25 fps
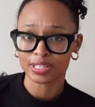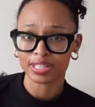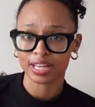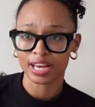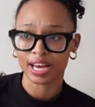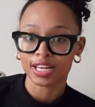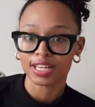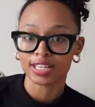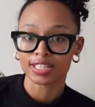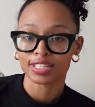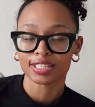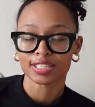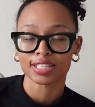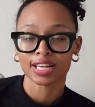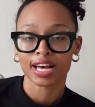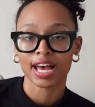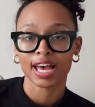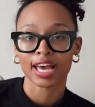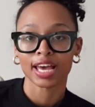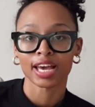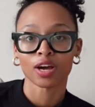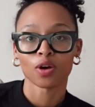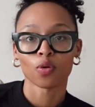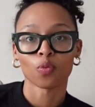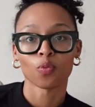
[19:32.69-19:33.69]

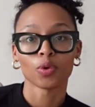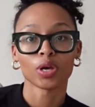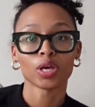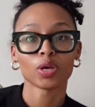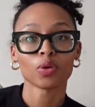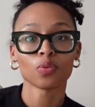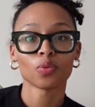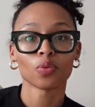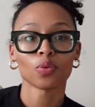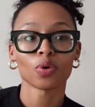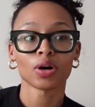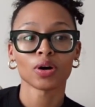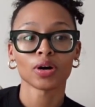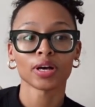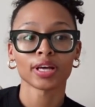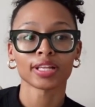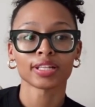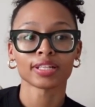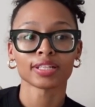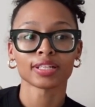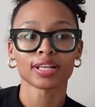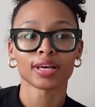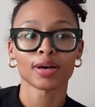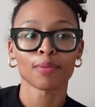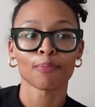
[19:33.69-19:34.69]
Like we
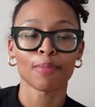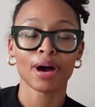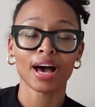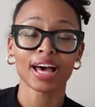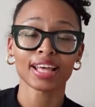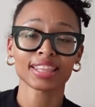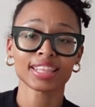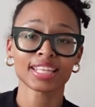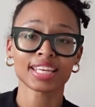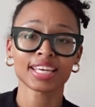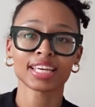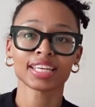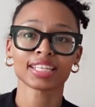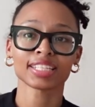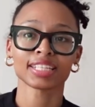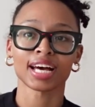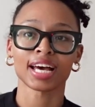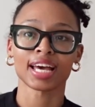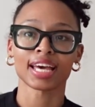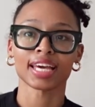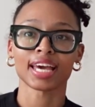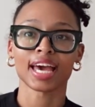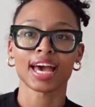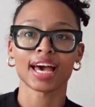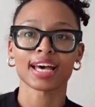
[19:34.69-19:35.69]
want, my thing
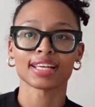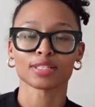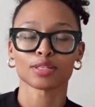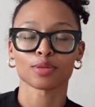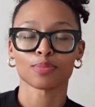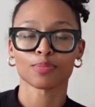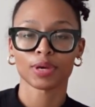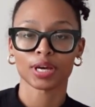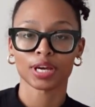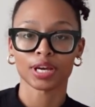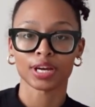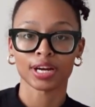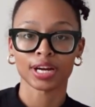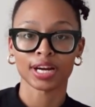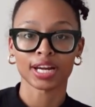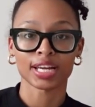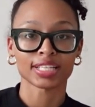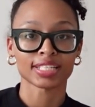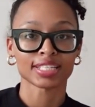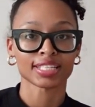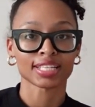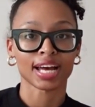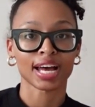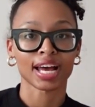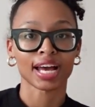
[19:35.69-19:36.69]
like as a parent
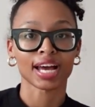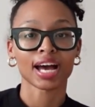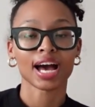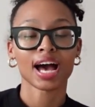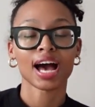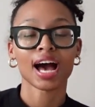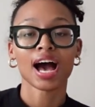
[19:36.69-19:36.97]
is like